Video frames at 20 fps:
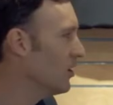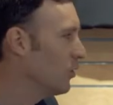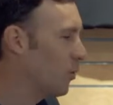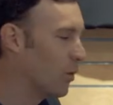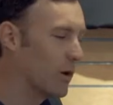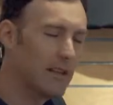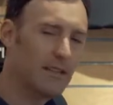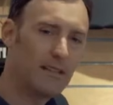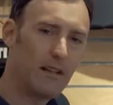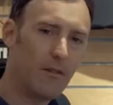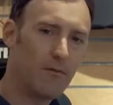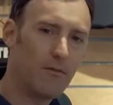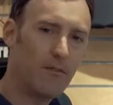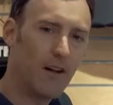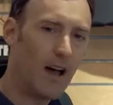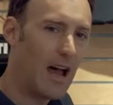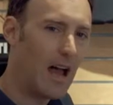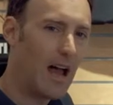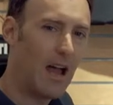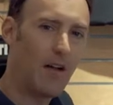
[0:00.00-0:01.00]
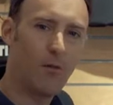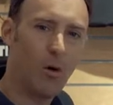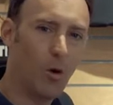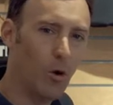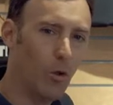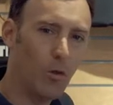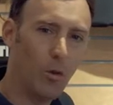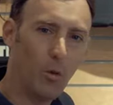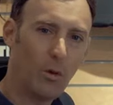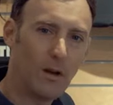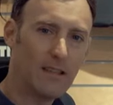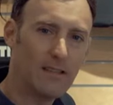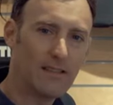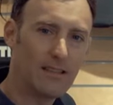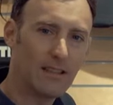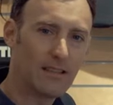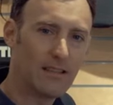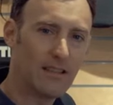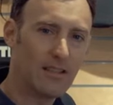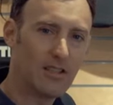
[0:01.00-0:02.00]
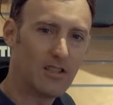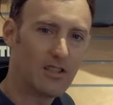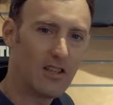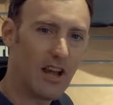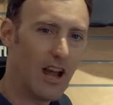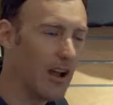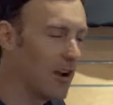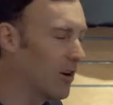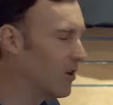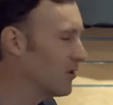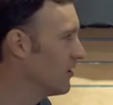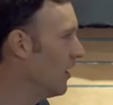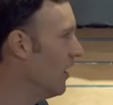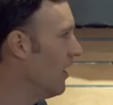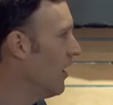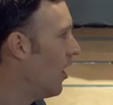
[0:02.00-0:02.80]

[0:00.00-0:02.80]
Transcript: 27.5, old 26 inch tires,